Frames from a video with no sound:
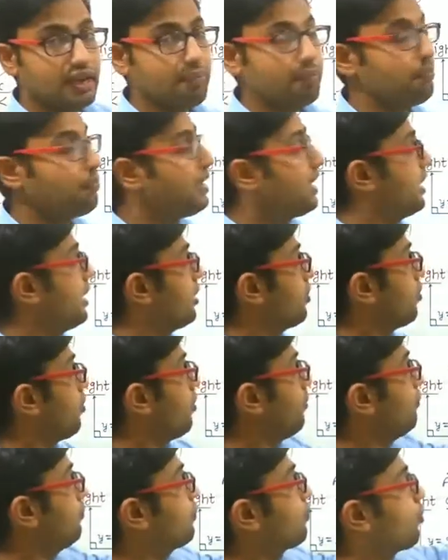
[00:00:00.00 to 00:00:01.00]
a pair
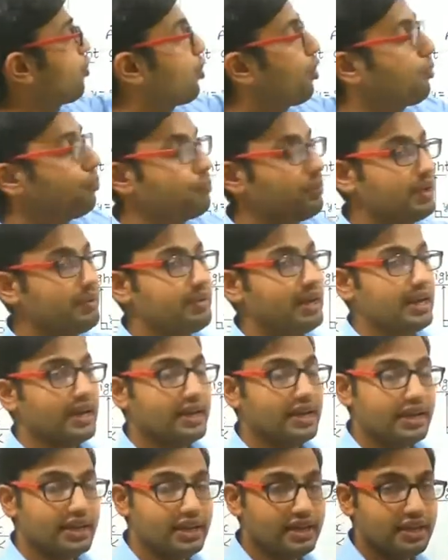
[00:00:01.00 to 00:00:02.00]
of
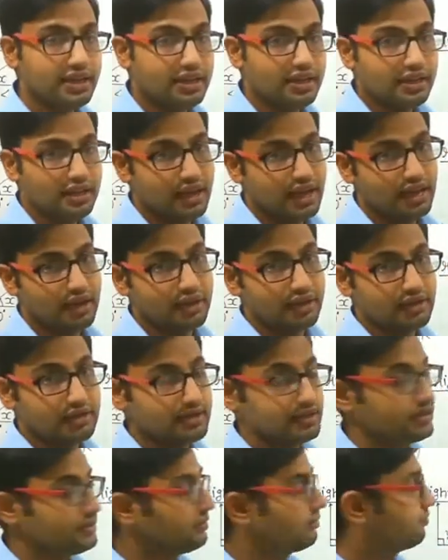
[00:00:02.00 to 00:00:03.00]
complementary
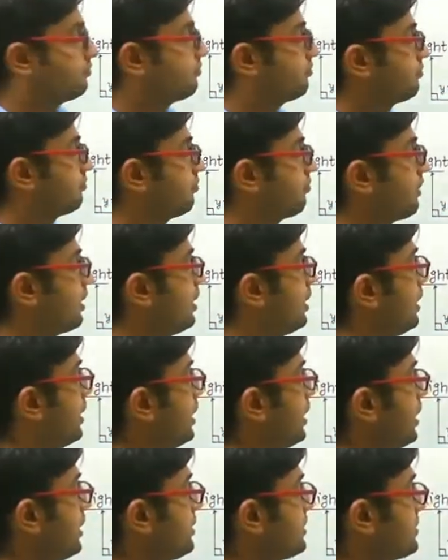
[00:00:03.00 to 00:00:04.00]
angles.
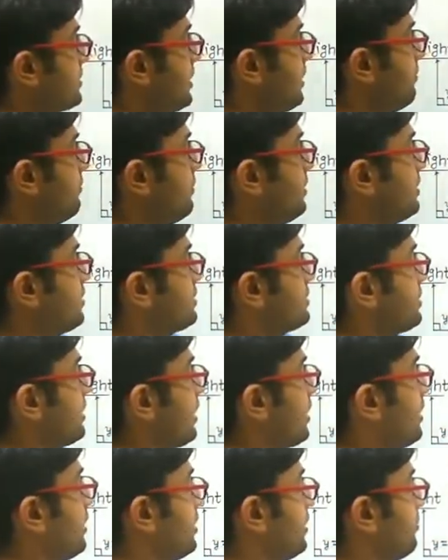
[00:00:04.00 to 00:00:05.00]
In the same way, the
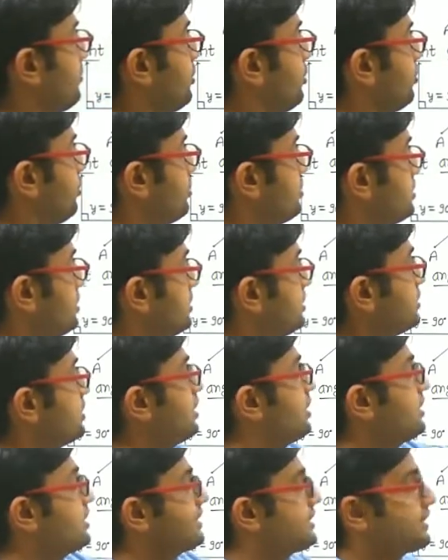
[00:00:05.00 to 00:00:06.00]
second terminology is
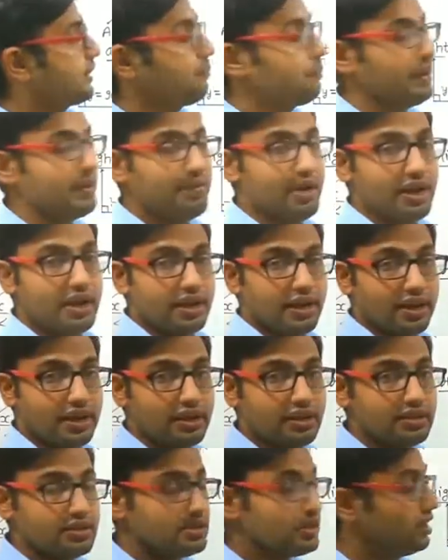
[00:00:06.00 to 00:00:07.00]
supplementary
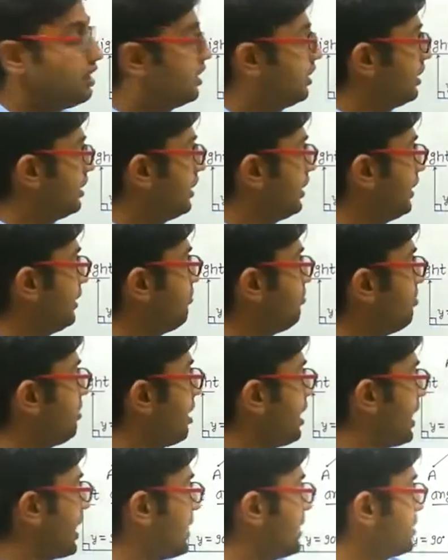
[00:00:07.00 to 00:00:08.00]
angles. If the
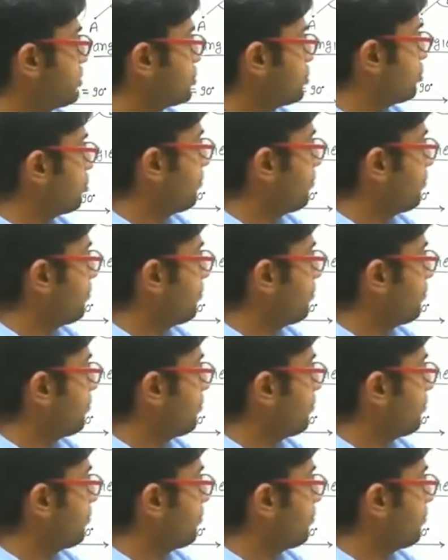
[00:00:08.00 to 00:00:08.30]
addition